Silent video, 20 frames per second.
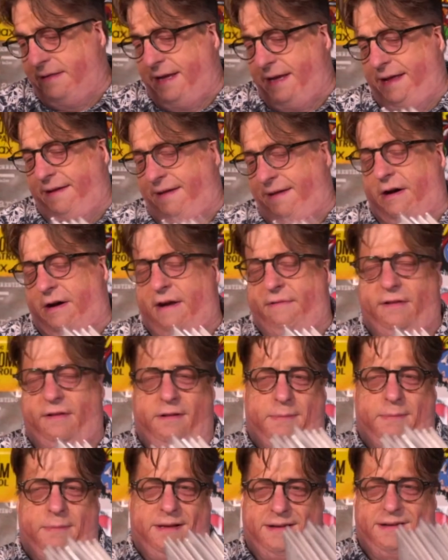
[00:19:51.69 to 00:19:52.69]
not
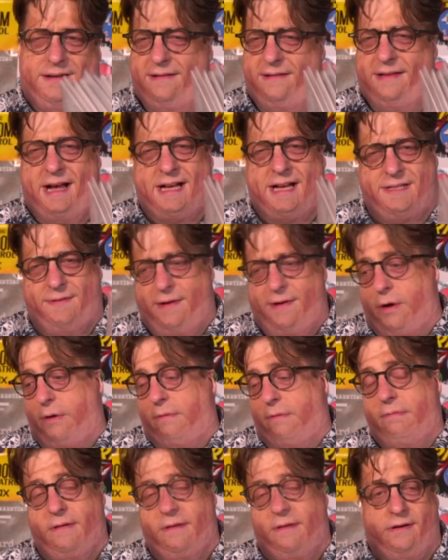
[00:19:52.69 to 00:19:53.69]
awful, but lots of it.
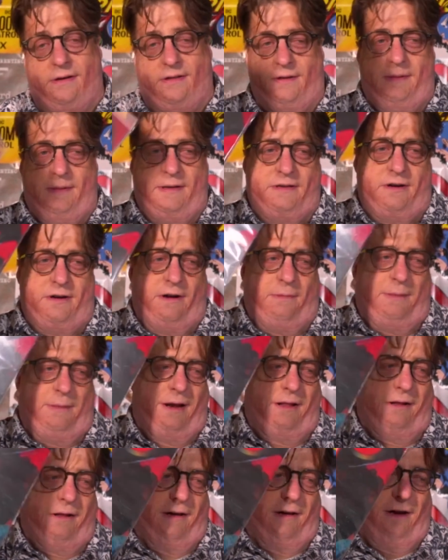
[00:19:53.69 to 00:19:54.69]
Oh, there is some internal
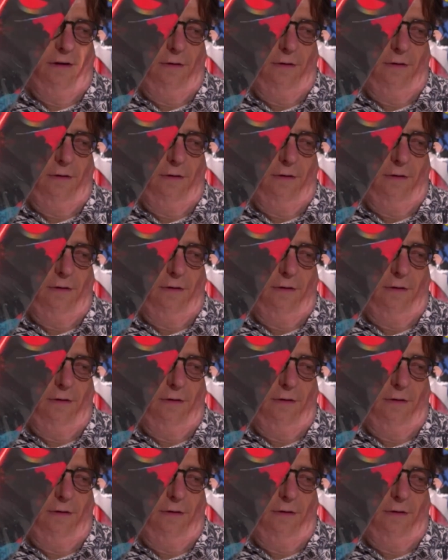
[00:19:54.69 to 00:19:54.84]
monologue